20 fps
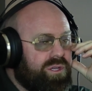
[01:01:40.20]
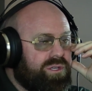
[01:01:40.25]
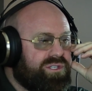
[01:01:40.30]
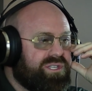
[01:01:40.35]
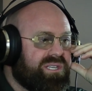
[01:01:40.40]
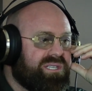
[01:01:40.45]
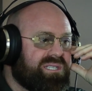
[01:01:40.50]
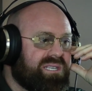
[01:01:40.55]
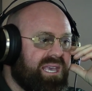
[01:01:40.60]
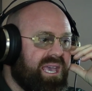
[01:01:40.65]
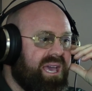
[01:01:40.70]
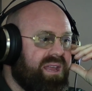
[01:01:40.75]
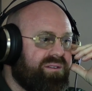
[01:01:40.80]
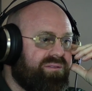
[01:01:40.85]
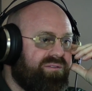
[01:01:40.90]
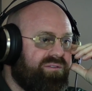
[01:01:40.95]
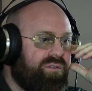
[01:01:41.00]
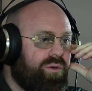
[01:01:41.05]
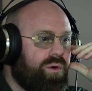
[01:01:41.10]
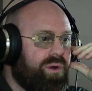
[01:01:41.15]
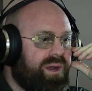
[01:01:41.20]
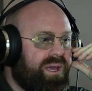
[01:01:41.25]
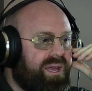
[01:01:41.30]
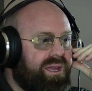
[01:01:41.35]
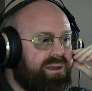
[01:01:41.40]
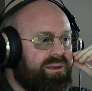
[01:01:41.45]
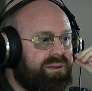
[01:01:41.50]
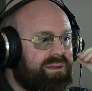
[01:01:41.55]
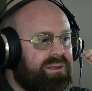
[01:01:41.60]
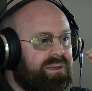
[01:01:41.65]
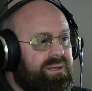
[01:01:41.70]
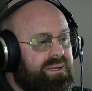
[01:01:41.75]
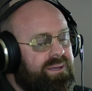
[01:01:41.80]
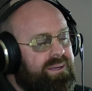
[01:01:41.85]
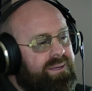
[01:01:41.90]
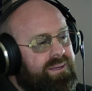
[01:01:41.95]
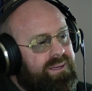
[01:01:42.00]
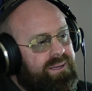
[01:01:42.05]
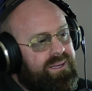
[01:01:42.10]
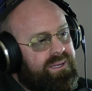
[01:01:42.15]
You just can't afford it.
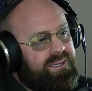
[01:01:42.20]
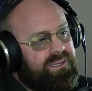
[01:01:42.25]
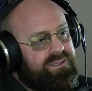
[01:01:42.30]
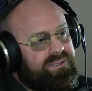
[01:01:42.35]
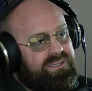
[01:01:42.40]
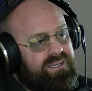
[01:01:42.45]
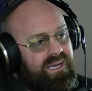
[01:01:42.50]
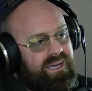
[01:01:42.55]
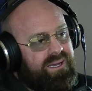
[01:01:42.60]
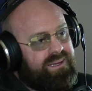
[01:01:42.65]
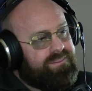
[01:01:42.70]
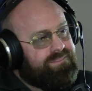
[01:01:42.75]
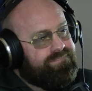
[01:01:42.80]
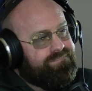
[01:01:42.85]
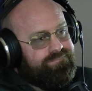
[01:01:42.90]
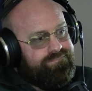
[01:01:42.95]
It's like,